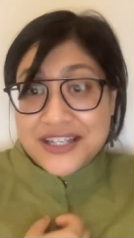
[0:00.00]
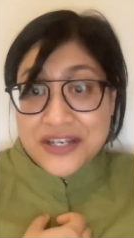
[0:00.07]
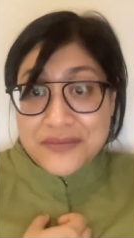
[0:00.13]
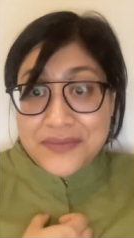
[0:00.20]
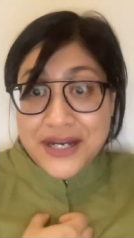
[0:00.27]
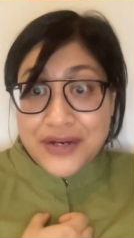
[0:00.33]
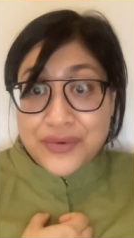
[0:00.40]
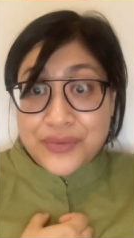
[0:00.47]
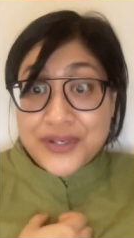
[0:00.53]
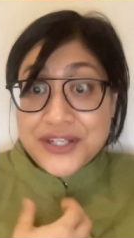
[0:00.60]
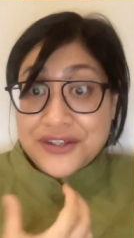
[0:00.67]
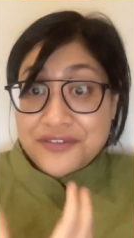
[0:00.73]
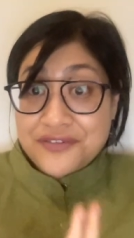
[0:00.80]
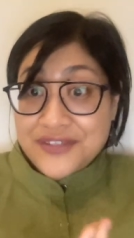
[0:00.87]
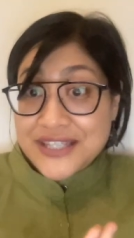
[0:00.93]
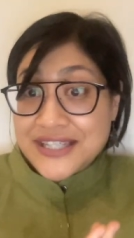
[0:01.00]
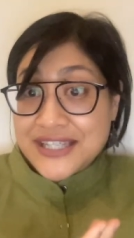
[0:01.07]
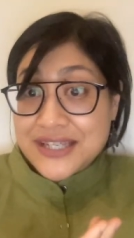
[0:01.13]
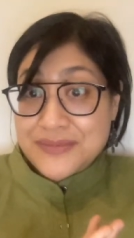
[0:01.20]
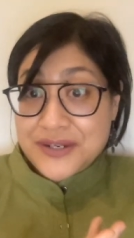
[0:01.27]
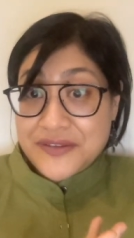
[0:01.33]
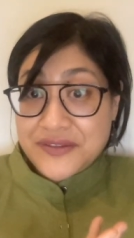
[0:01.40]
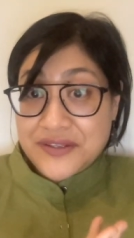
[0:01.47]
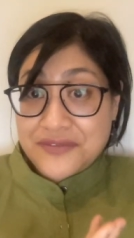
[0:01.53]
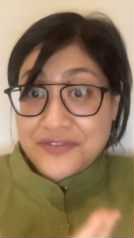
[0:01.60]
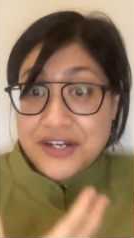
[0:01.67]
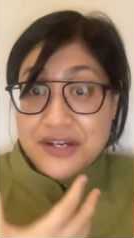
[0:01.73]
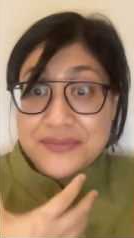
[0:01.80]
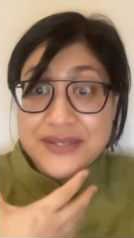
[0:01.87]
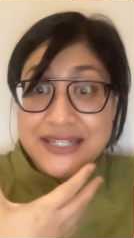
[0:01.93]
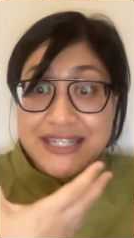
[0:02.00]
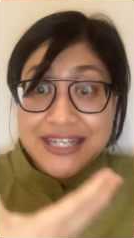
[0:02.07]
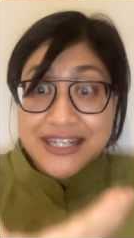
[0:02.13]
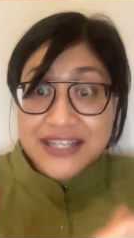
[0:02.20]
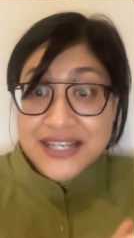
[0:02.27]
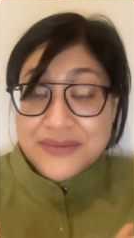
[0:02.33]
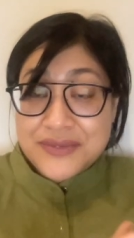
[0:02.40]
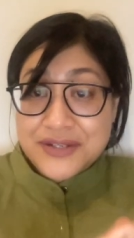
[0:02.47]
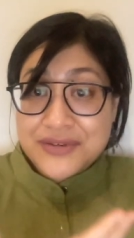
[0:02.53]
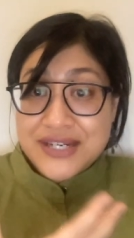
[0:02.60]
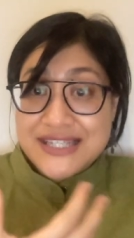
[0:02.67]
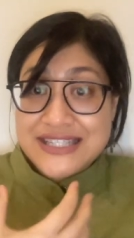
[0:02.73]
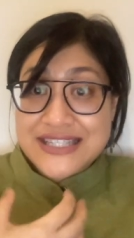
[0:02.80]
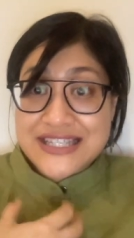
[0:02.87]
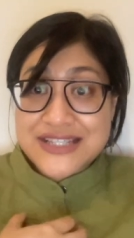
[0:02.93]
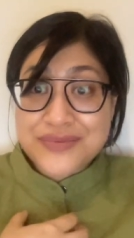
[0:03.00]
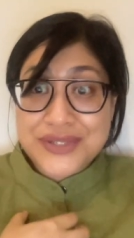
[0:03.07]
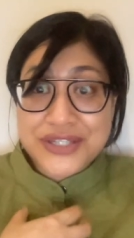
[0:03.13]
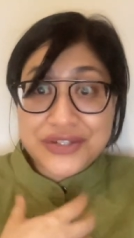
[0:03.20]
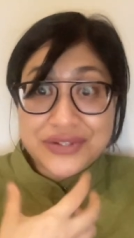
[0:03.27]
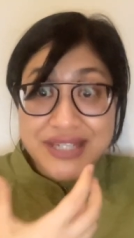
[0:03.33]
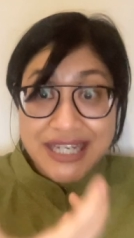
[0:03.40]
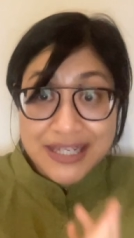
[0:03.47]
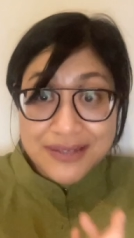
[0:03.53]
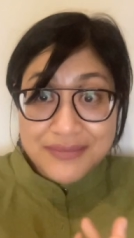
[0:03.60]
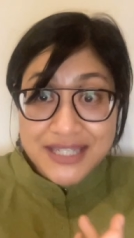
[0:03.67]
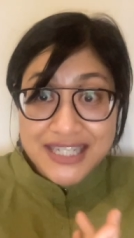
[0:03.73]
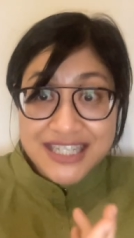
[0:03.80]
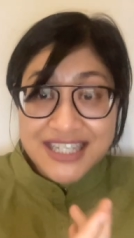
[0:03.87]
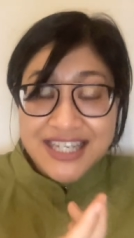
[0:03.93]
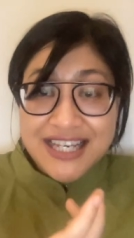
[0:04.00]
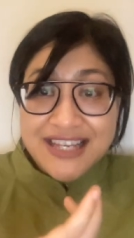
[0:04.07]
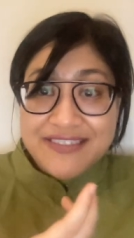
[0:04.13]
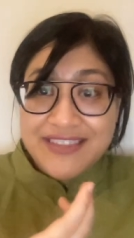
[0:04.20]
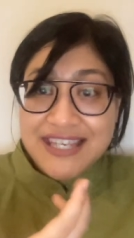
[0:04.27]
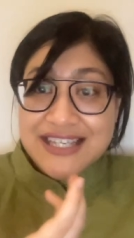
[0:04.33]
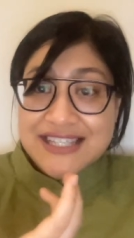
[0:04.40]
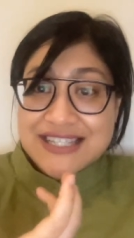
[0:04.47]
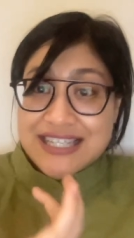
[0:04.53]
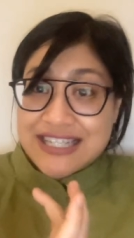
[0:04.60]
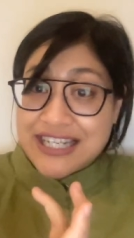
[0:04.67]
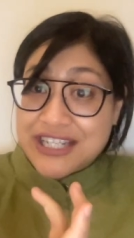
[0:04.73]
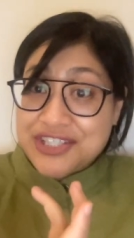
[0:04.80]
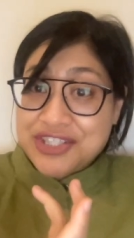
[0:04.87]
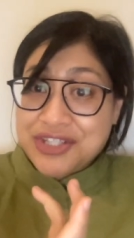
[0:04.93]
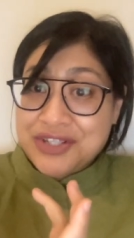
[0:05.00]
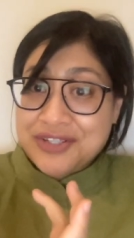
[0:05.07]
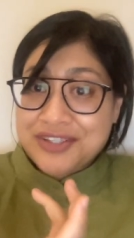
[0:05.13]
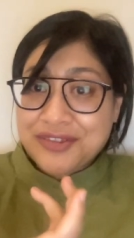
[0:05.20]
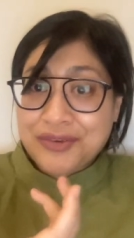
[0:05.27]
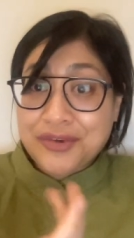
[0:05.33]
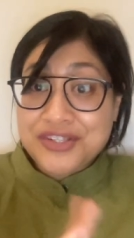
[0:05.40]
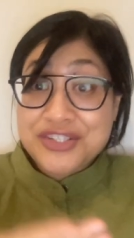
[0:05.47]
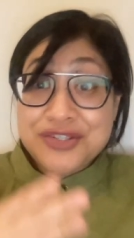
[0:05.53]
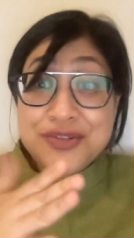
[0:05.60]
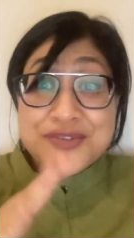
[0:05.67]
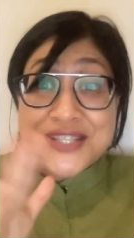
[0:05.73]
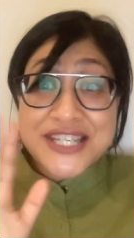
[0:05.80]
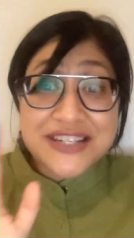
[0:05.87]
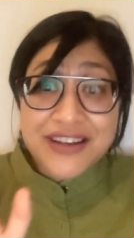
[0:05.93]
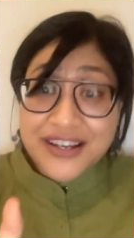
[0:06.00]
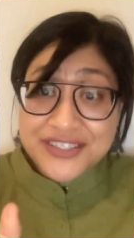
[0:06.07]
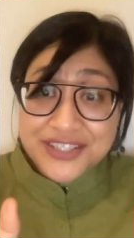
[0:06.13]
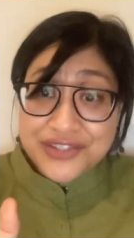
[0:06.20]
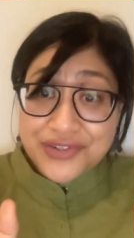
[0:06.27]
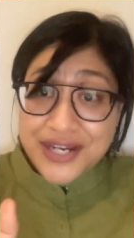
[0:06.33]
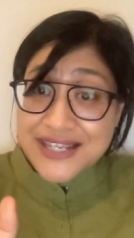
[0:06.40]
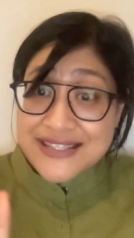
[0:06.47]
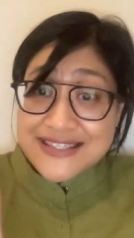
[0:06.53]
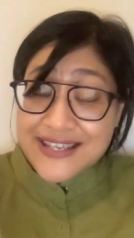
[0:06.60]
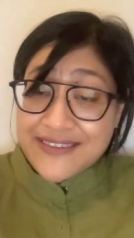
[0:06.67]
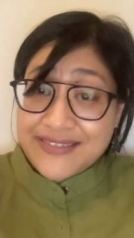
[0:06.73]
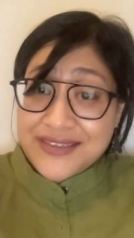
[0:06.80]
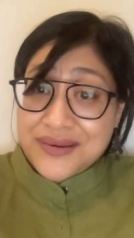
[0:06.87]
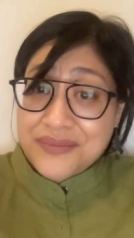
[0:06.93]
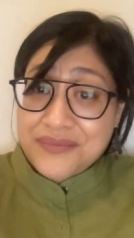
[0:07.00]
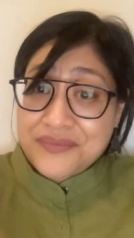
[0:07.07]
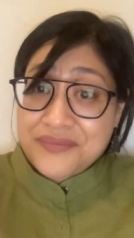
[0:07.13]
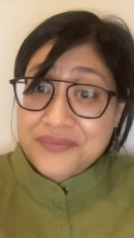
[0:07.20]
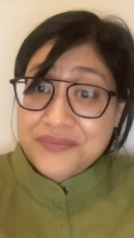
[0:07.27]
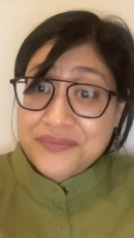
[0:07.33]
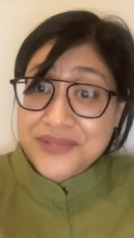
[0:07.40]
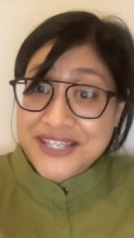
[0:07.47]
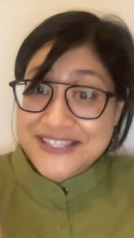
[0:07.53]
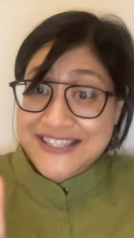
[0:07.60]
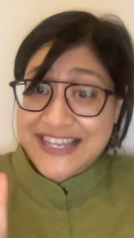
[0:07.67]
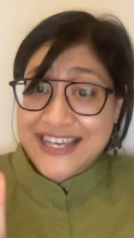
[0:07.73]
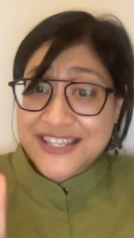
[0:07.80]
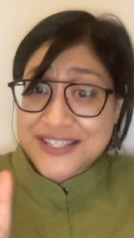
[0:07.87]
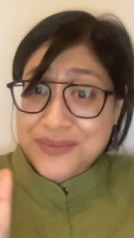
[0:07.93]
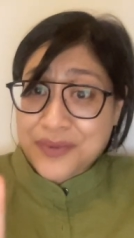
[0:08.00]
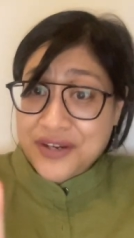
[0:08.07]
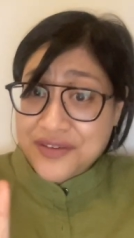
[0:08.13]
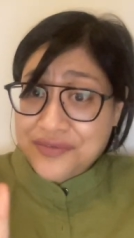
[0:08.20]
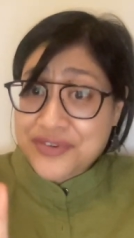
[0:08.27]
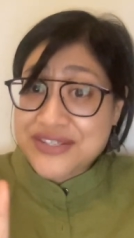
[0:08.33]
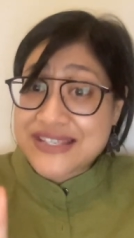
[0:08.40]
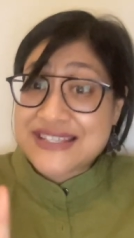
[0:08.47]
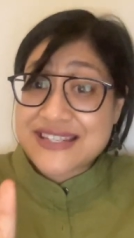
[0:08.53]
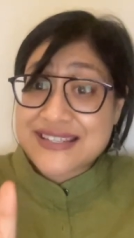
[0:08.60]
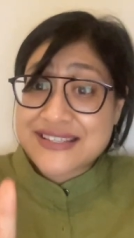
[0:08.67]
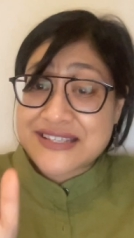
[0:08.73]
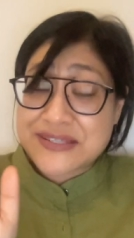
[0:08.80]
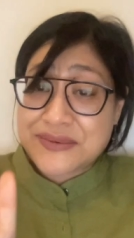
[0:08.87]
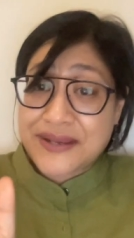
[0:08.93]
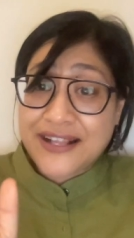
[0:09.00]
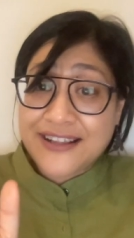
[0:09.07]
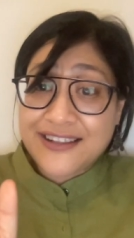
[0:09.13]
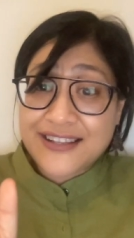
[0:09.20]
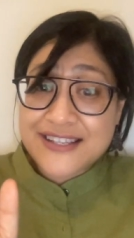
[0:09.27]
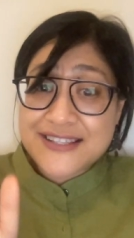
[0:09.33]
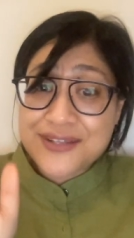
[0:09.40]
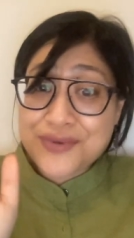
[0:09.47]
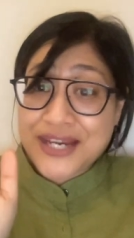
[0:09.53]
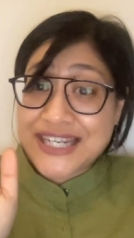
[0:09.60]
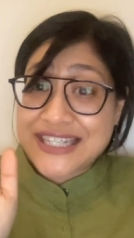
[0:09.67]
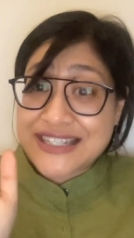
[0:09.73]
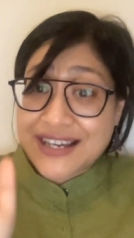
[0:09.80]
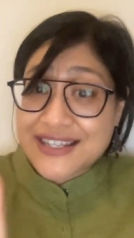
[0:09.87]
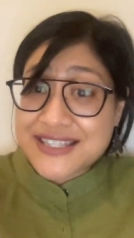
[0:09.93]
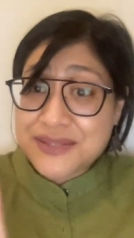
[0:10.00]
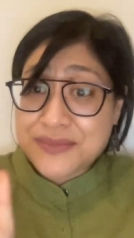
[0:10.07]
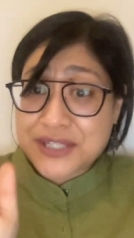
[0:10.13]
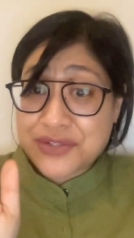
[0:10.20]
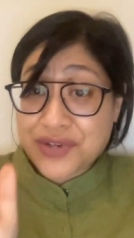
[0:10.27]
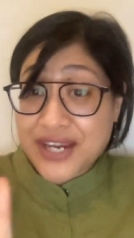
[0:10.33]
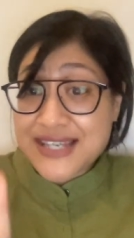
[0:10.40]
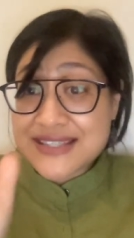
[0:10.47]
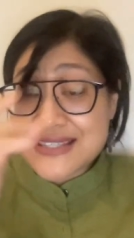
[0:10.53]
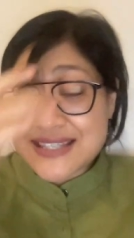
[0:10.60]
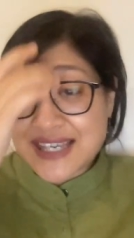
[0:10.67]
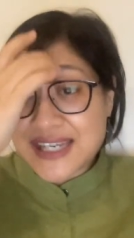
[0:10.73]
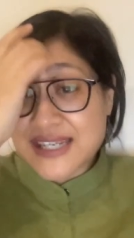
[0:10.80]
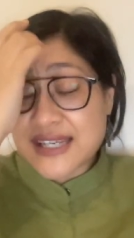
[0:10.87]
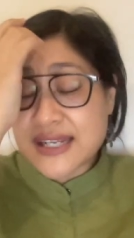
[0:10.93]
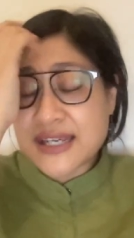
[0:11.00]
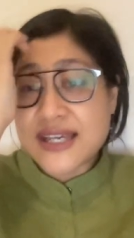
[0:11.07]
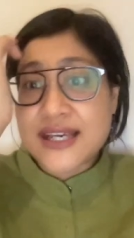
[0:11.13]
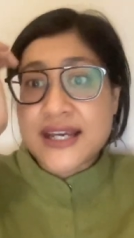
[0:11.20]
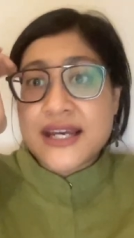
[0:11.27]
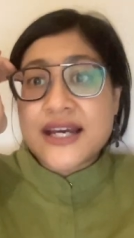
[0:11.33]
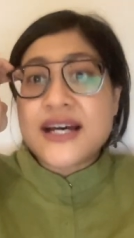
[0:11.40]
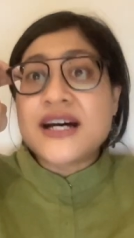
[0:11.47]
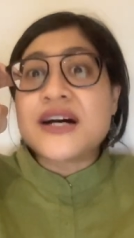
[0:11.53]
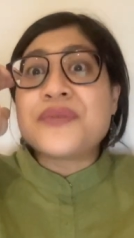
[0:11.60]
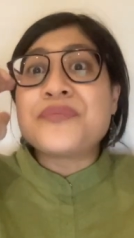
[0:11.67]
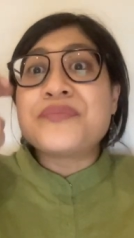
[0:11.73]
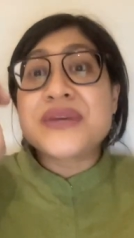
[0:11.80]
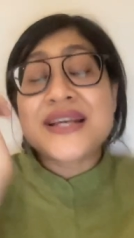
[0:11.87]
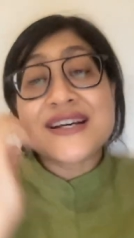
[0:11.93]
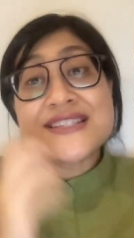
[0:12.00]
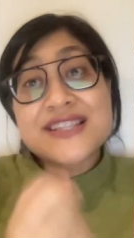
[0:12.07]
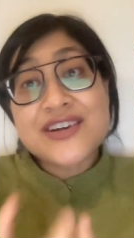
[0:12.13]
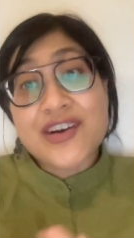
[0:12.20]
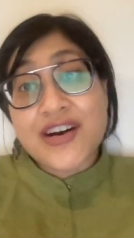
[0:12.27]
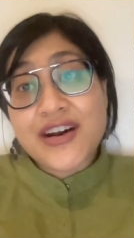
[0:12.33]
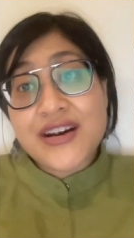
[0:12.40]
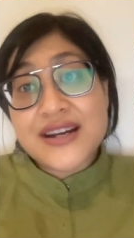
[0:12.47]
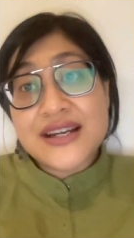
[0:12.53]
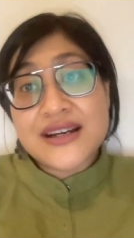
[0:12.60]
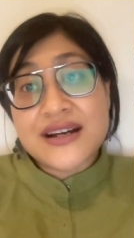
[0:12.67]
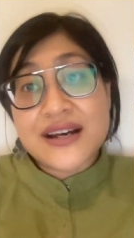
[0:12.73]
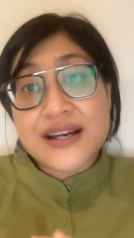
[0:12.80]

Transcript: about what you're feeling about the environment and climate crisis, when you're naming things in nature or choosing not to translate them because that is a part of resistance as well, is the right not to be translated. Um, because there are